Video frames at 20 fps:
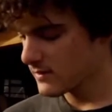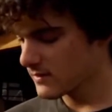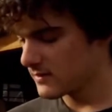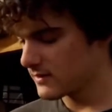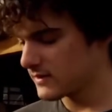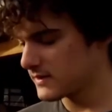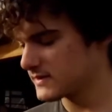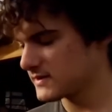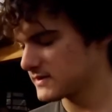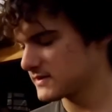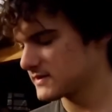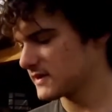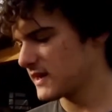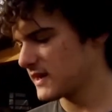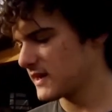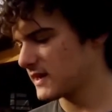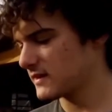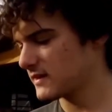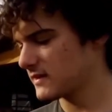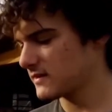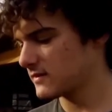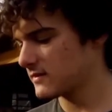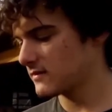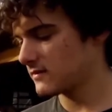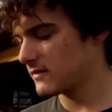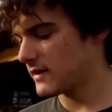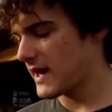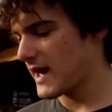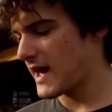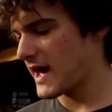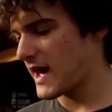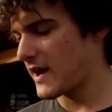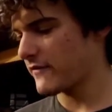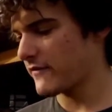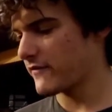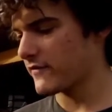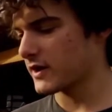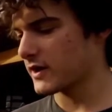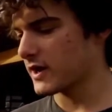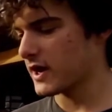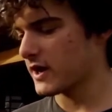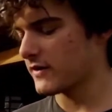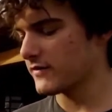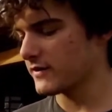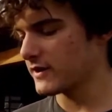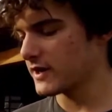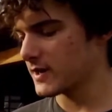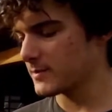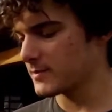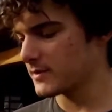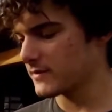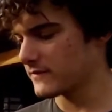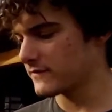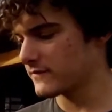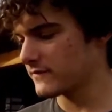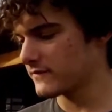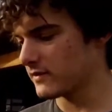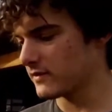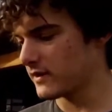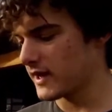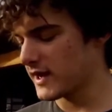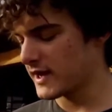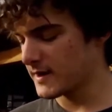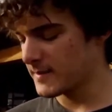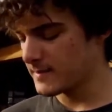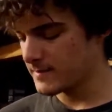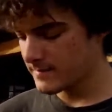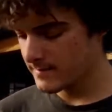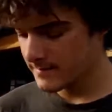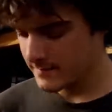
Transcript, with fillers: this is like half a coffee cup of lime